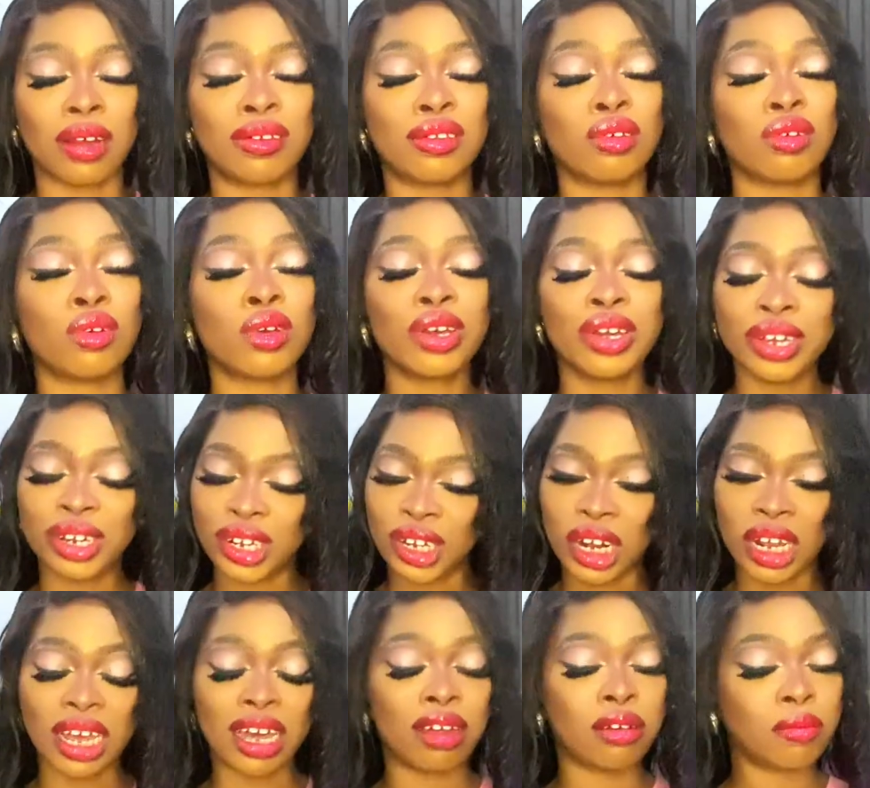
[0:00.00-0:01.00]
So
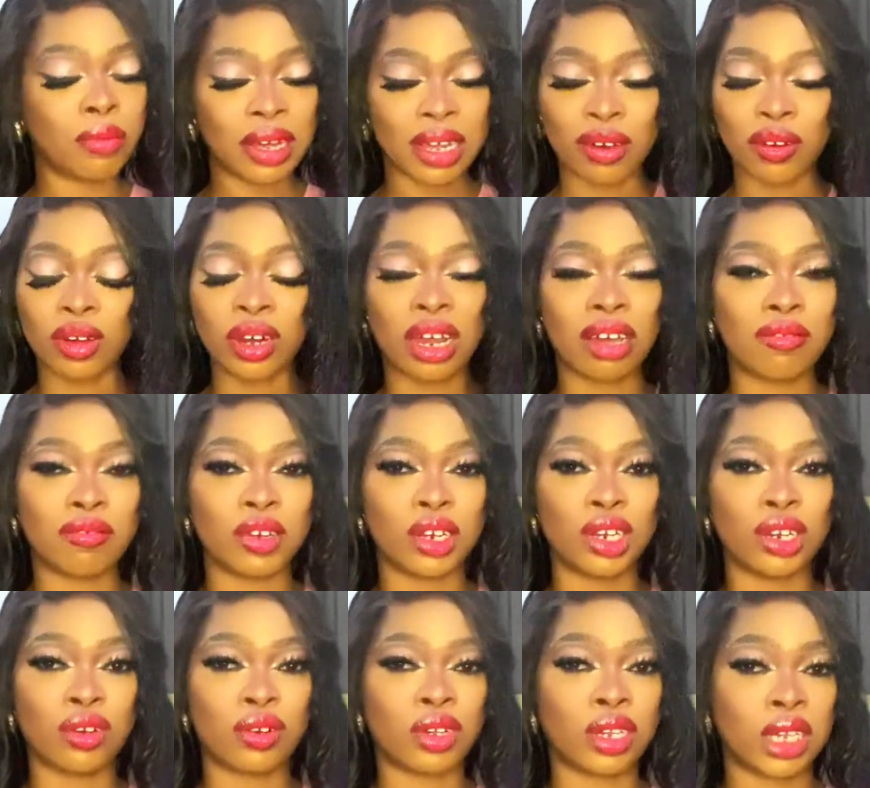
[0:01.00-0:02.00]
check out my other
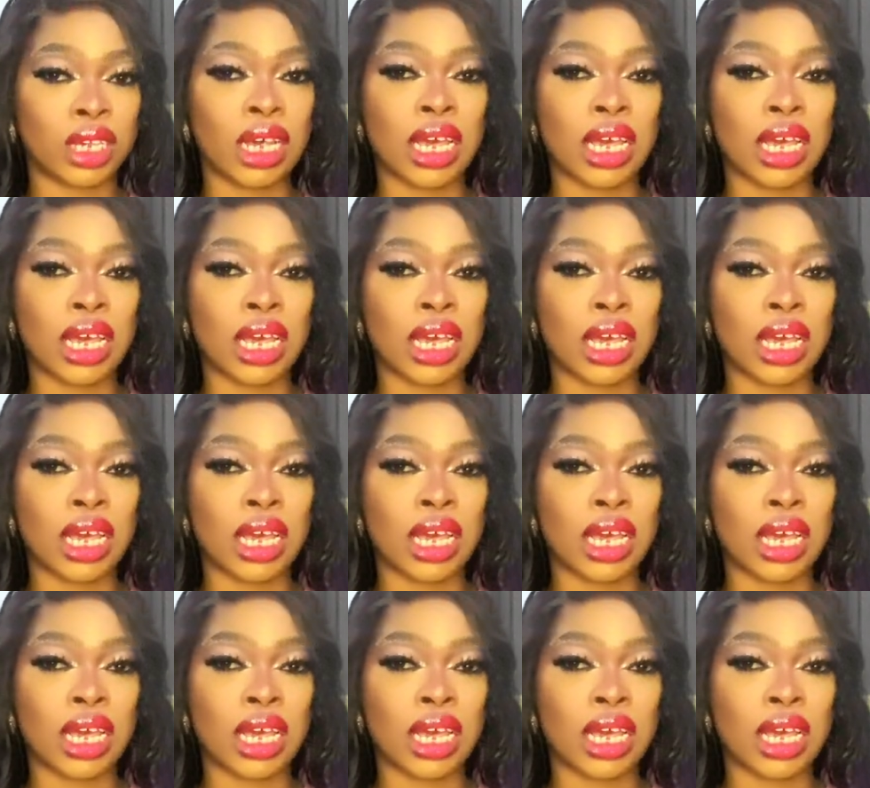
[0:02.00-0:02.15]
videos,